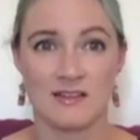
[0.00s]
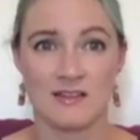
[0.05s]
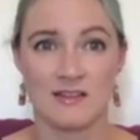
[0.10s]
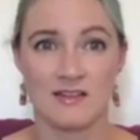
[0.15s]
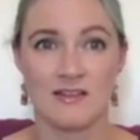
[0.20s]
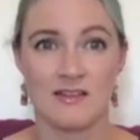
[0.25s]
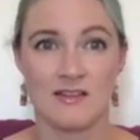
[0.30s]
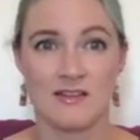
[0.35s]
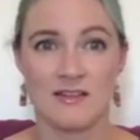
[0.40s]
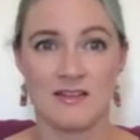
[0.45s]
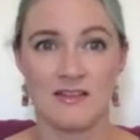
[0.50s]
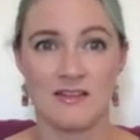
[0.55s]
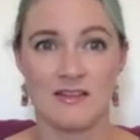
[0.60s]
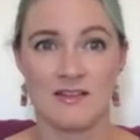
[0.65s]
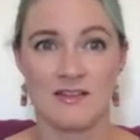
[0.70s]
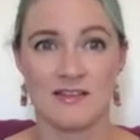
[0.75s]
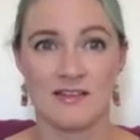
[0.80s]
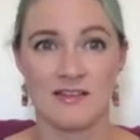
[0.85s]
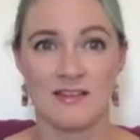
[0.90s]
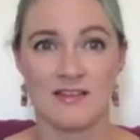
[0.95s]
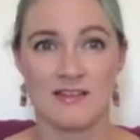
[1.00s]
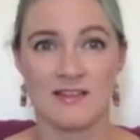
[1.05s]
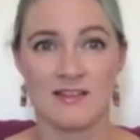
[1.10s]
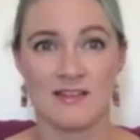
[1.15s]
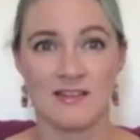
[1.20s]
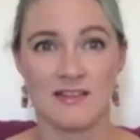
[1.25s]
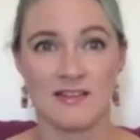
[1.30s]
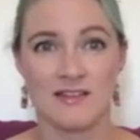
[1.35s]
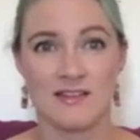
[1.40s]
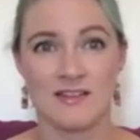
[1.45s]

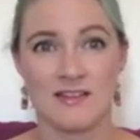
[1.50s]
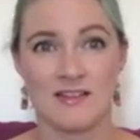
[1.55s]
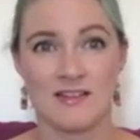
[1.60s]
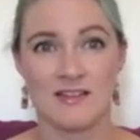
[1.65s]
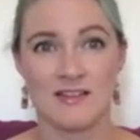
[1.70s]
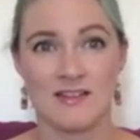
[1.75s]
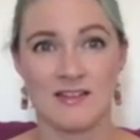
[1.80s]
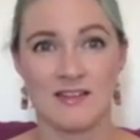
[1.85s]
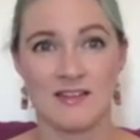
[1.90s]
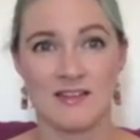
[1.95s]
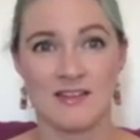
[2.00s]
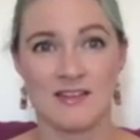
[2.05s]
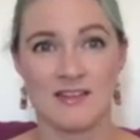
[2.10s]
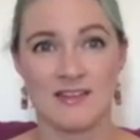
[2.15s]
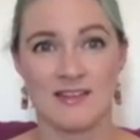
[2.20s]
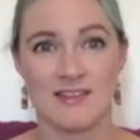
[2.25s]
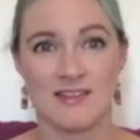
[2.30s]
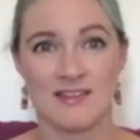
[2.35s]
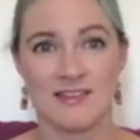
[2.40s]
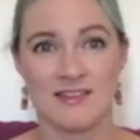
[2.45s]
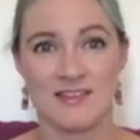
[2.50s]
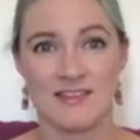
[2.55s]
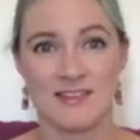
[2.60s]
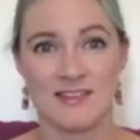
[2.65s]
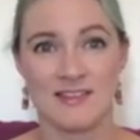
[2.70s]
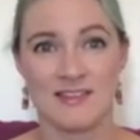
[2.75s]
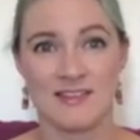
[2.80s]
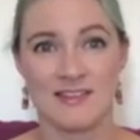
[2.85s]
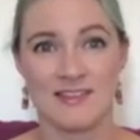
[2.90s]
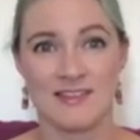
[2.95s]

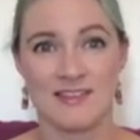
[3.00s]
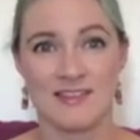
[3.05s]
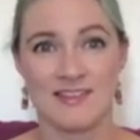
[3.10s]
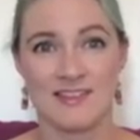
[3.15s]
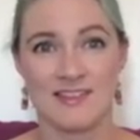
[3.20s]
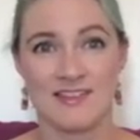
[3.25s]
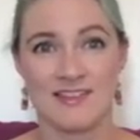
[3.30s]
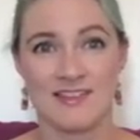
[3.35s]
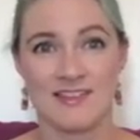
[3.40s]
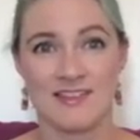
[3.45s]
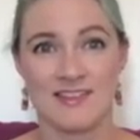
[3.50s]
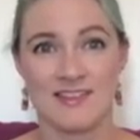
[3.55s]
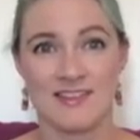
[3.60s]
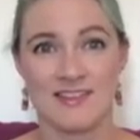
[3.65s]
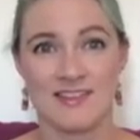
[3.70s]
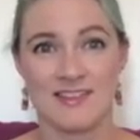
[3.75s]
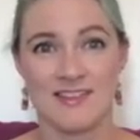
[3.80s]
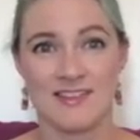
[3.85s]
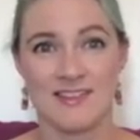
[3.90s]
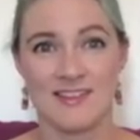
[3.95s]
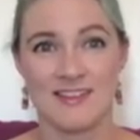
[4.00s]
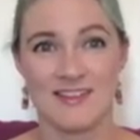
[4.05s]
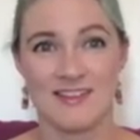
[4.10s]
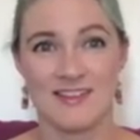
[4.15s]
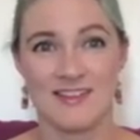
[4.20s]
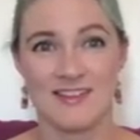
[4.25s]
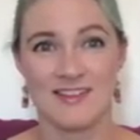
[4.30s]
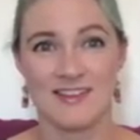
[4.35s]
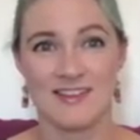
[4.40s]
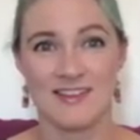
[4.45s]

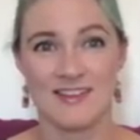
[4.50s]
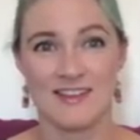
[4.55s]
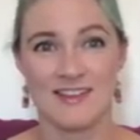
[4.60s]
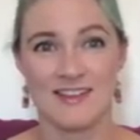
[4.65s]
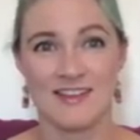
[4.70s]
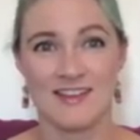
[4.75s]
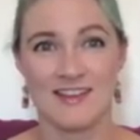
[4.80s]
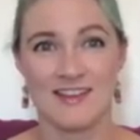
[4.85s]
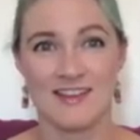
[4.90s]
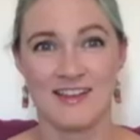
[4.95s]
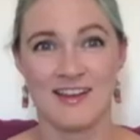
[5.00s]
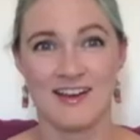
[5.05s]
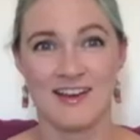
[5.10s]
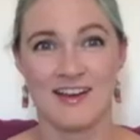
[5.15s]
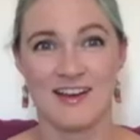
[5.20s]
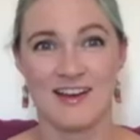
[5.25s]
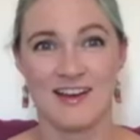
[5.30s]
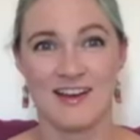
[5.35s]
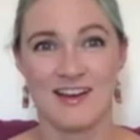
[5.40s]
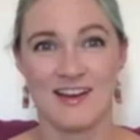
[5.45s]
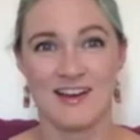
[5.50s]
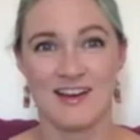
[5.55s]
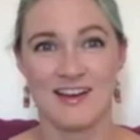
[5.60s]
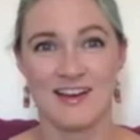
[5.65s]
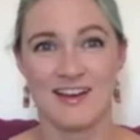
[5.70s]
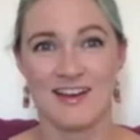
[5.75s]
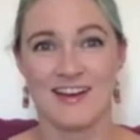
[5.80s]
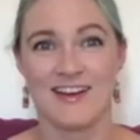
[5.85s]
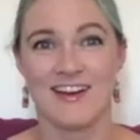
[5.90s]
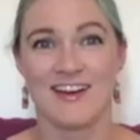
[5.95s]

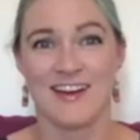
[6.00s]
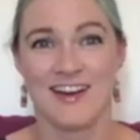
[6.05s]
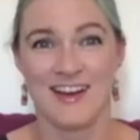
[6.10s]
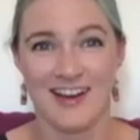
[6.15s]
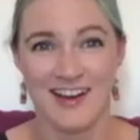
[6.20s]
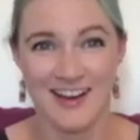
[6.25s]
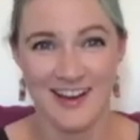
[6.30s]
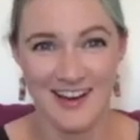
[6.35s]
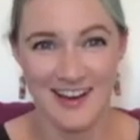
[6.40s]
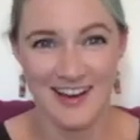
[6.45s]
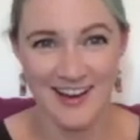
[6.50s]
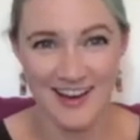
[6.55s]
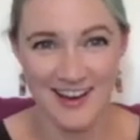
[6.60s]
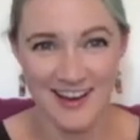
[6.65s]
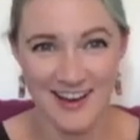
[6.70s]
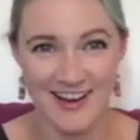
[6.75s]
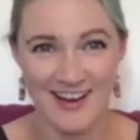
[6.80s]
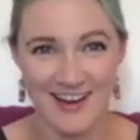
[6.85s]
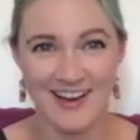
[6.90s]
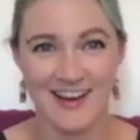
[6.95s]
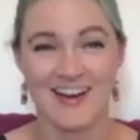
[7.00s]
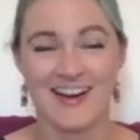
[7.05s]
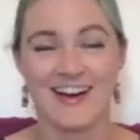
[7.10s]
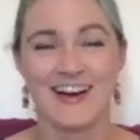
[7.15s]
(not speaking)